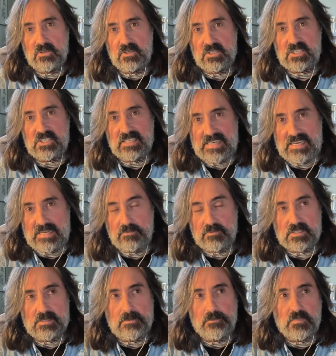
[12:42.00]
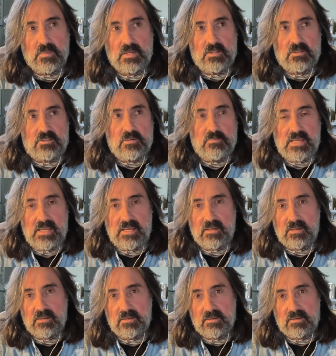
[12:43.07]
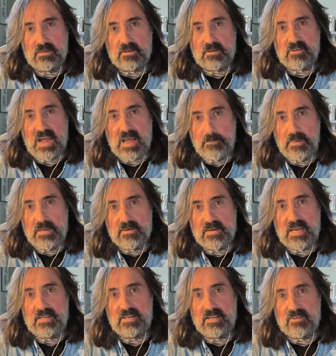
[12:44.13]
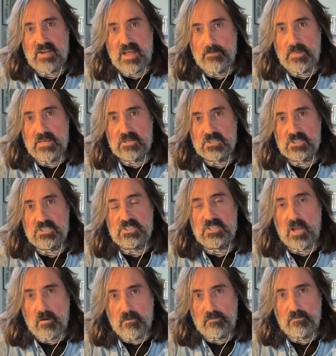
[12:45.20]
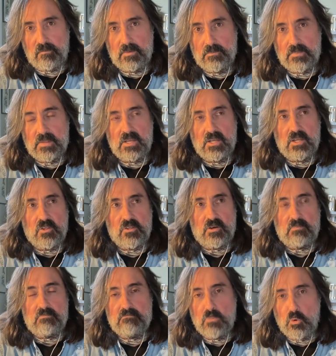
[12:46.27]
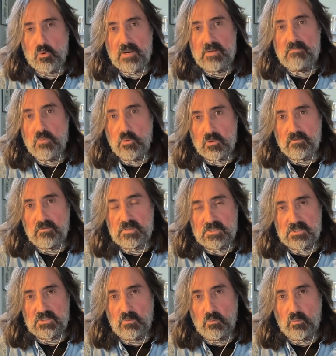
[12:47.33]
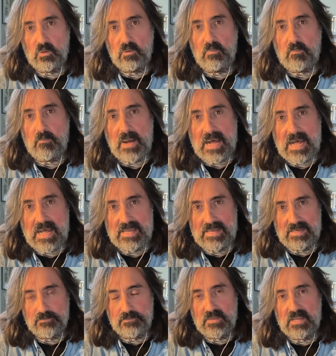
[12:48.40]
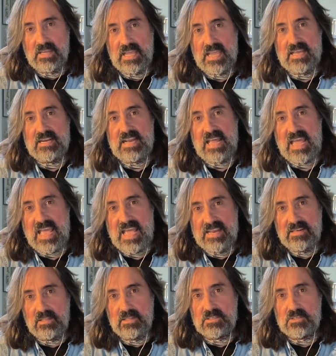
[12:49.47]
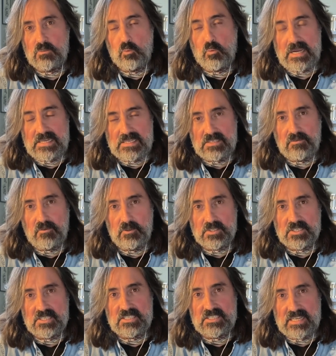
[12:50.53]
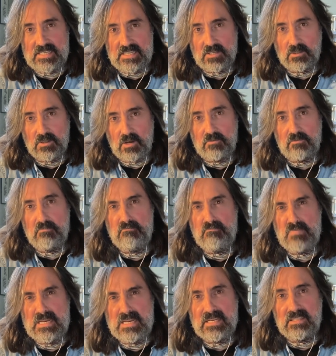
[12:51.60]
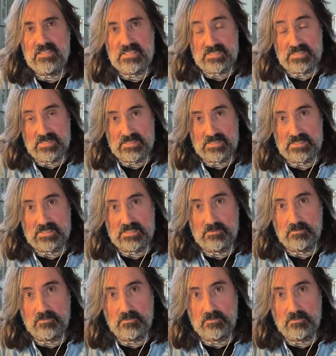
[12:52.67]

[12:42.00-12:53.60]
slaves to make crappier and crappier stuff that more and more of us will buy in an endless, wasteful cycle of meaninglessness.